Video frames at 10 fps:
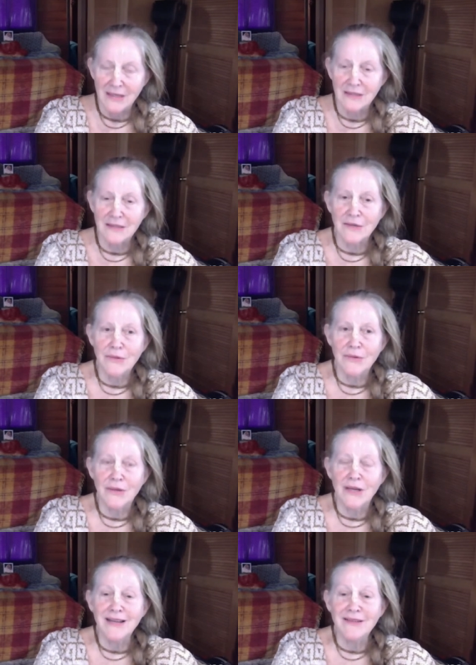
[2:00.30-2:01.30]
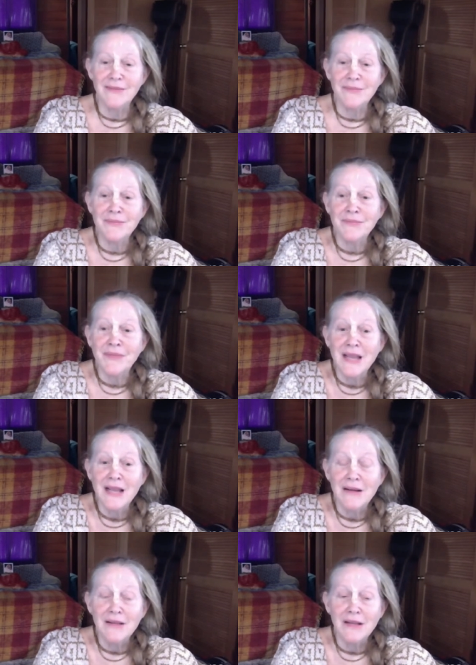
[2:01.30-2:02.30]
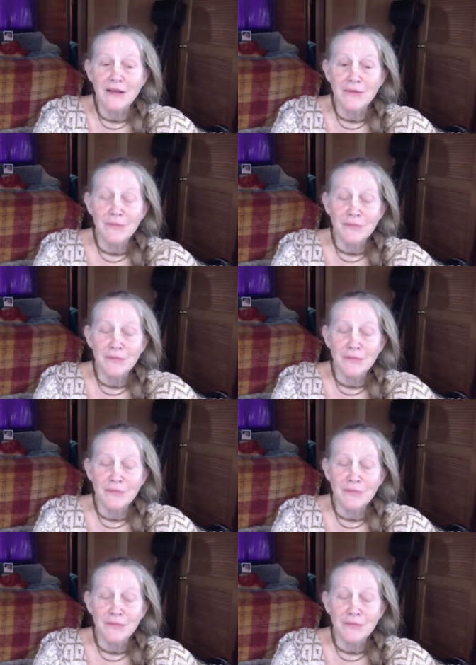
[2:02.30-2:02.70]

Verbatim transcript: So uh, uh,